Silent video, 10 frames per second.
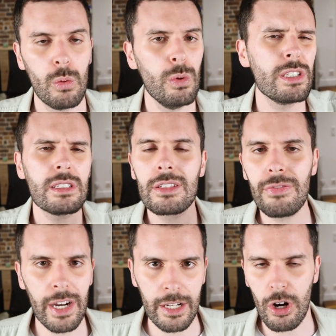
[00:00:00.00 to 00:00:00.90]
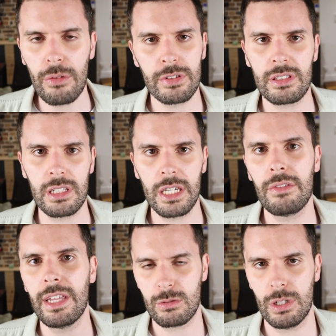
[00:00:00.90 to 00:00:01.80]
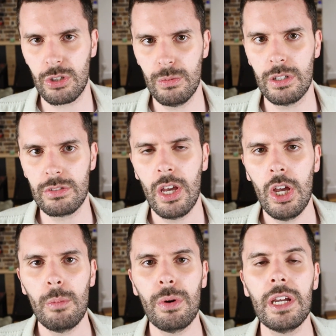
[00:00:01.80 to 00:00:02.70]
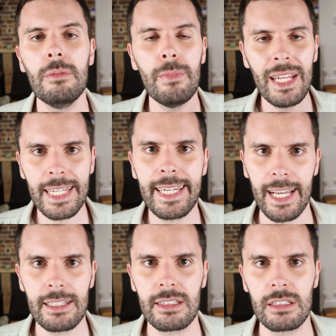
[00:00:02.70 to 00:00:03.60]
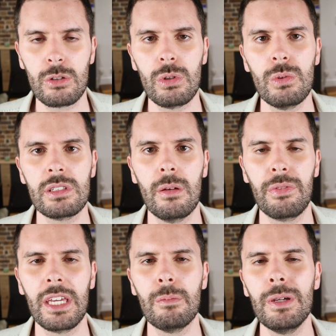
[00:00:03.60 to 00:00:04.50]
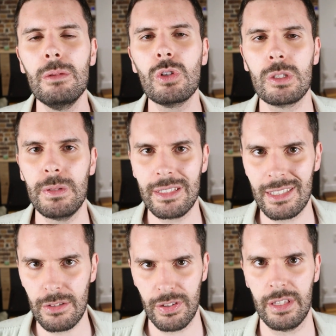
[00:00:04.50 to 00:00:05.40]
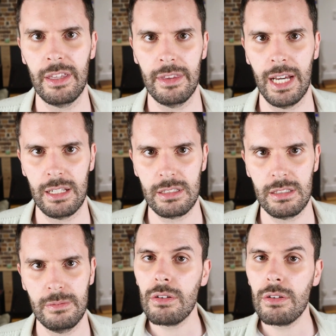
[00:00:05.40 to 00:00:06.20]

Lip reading: Which is fine, obviously, if that's what you want, but in many cases, you will want something a bit more specific than that.